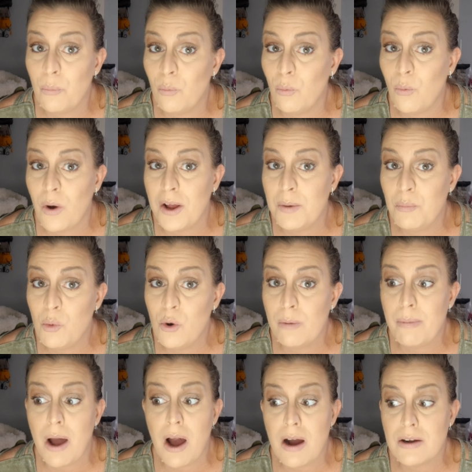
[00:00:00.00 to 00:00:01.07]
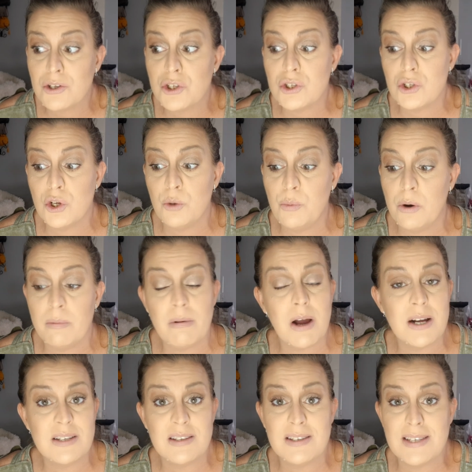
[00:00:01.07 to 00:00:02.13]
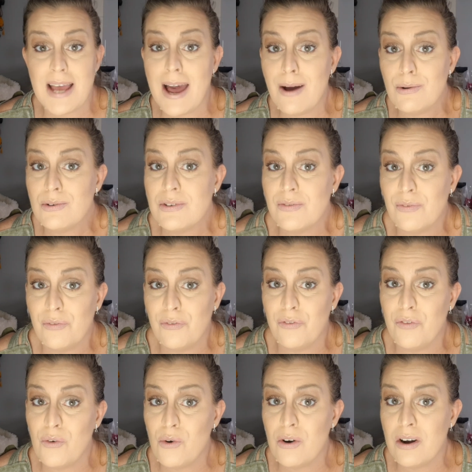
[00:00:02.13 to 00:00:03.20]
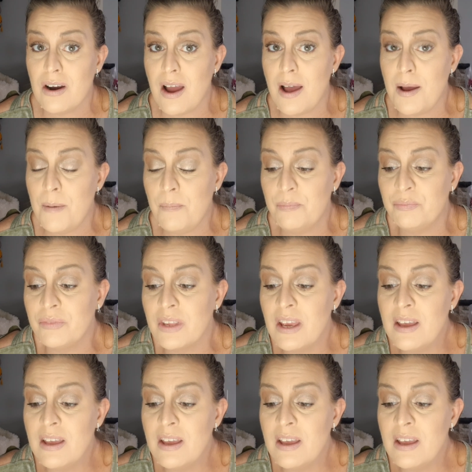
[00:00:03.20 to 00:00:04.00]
one more box, two more boxes out for um,